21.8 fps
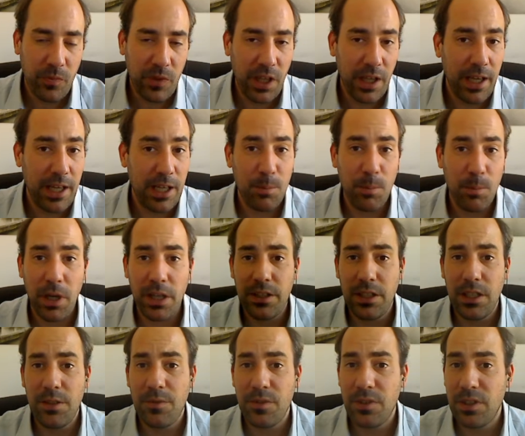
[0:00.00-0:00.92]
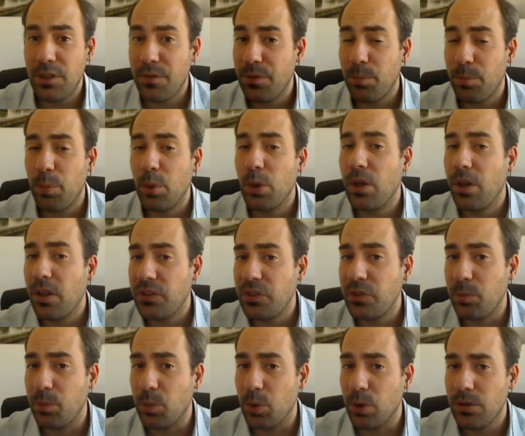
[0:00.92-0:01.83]
And it might even differ per
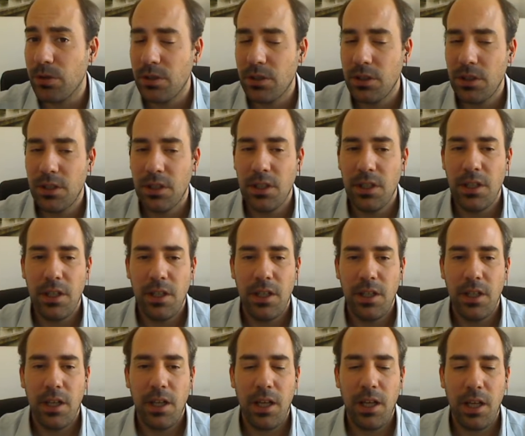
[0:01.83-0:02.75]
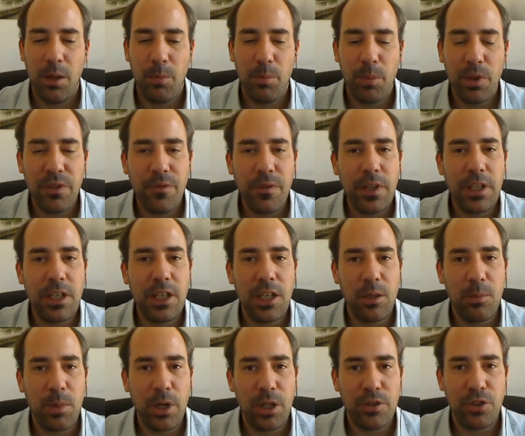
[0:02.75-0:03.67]
customer. But
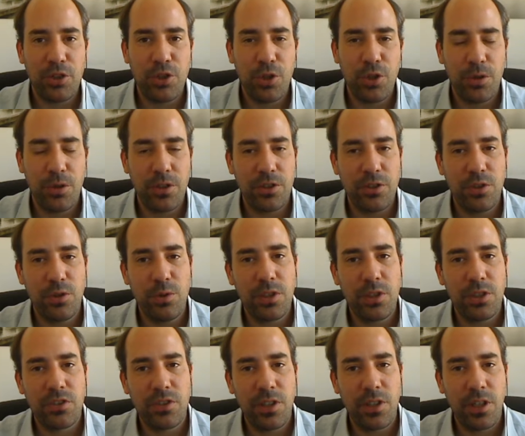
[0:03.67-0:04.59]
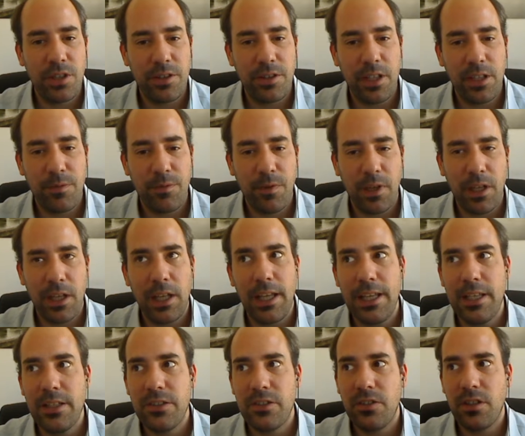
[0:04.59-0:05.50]
thinking about these journeys, you can start identifying,
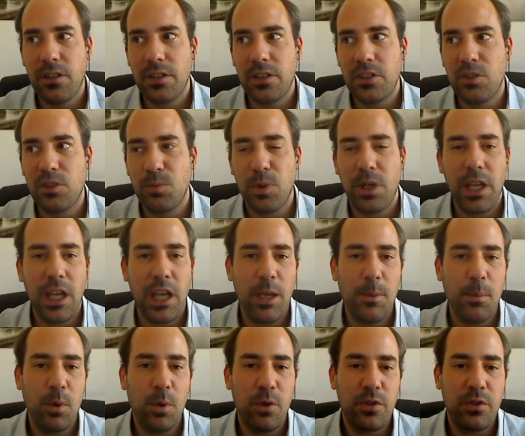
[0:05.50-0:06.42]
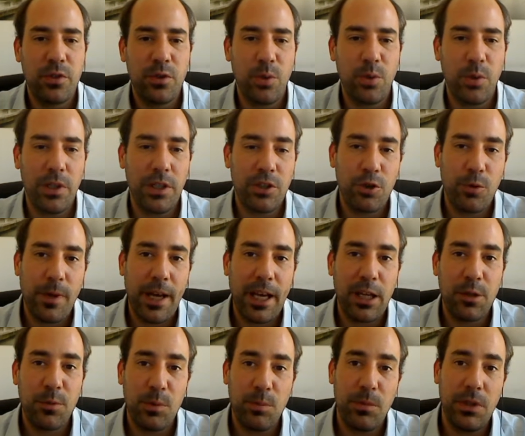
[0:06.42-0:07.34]
is the customer able to
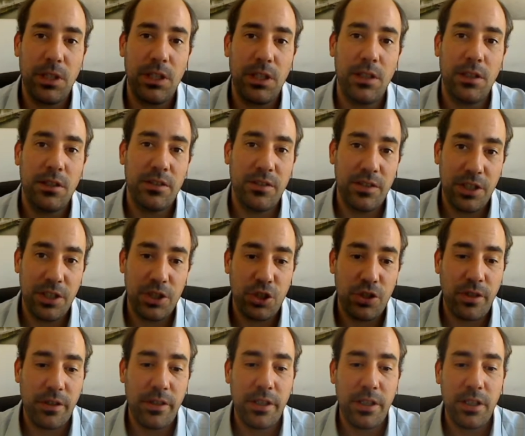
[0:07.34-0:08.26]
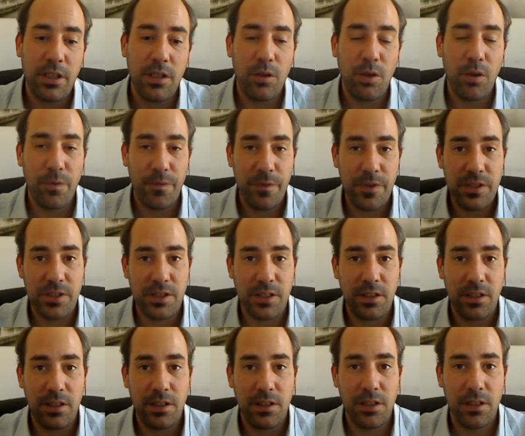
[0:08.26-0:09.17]
interact with me digitally or physically?